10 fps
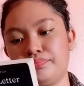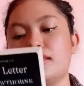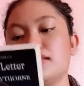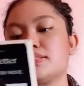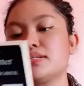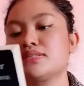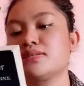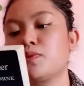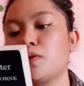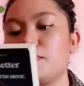This is a
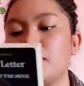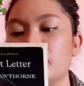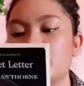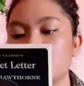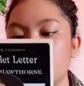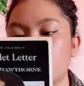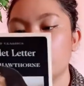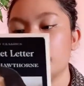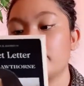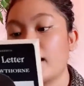troubling story
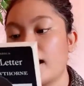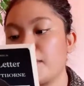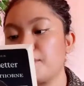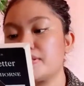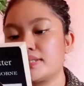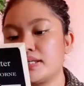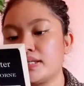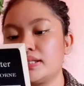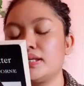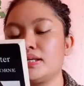of crime,
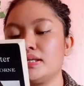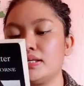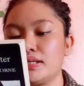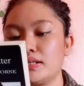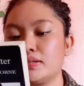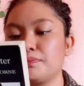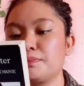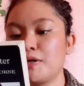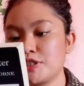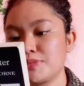sin, guilt,
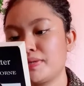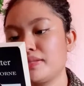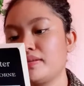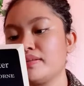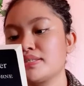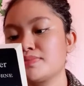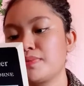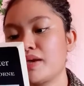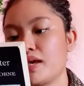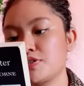punishment, and
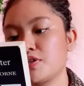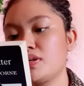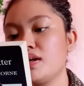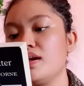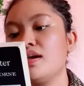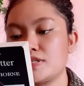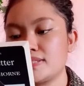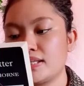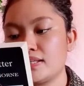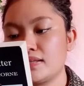expiation.
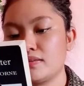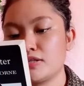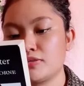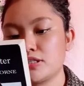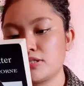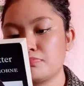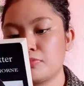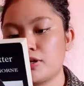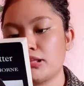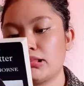Set in the rigid
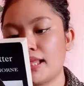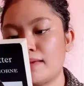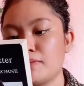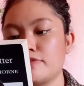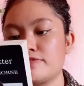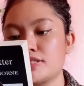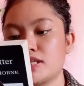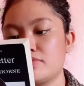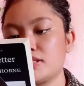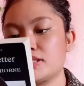moral climate of
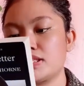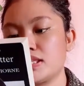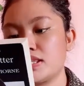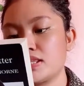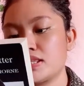17th